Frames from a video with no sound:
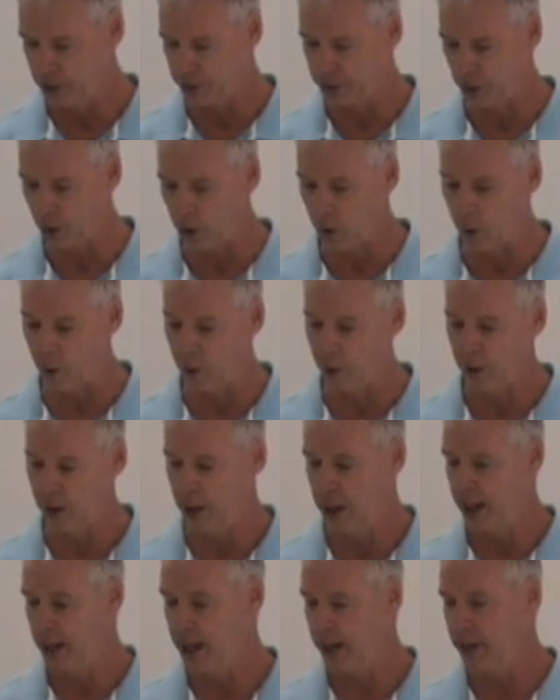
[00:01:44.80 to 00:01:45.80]
So
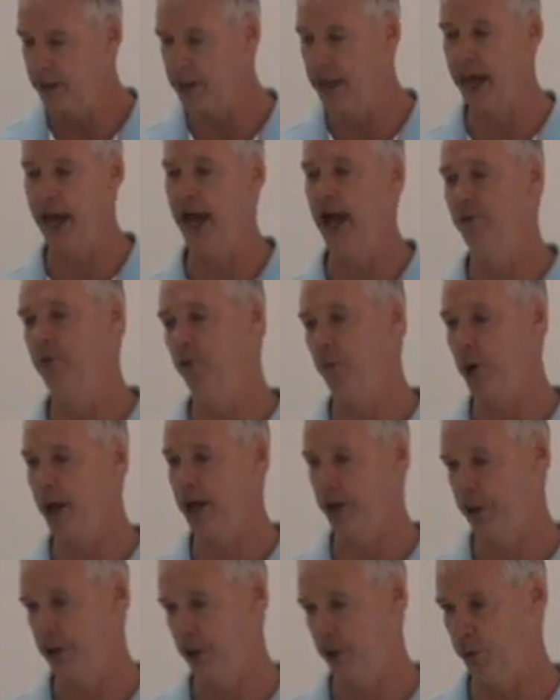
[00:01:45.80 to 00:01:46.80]
they have the
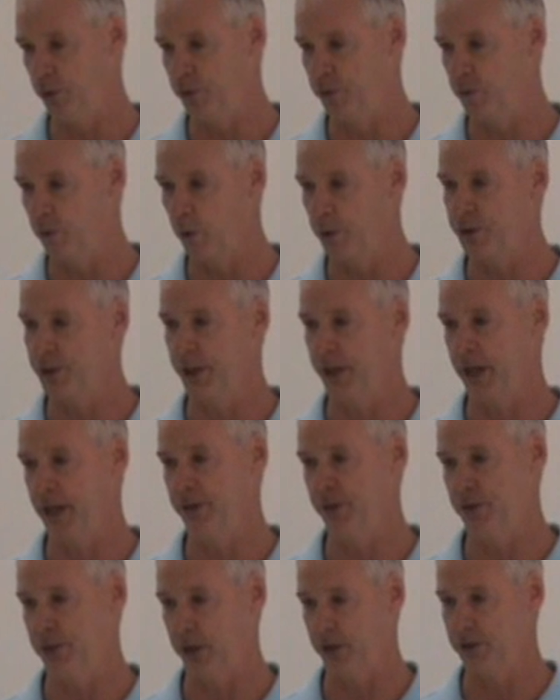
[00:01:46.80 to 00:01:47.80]
right to use force
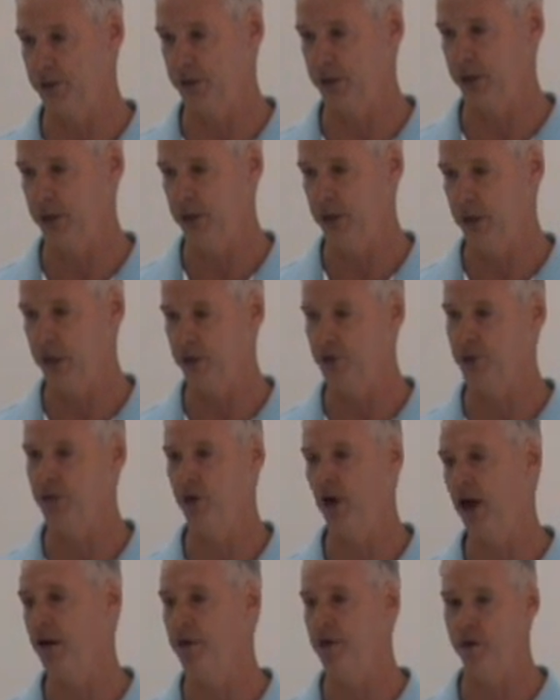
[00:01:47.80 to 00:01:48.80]
against us. It's
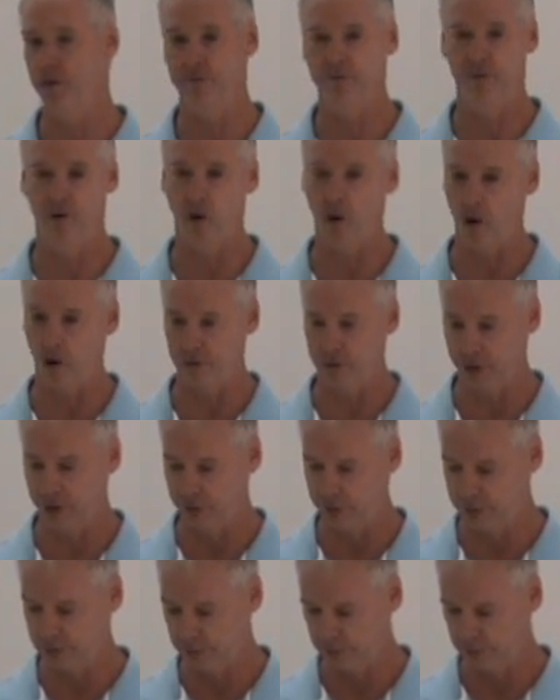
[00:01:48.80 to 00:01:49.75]
not their fault.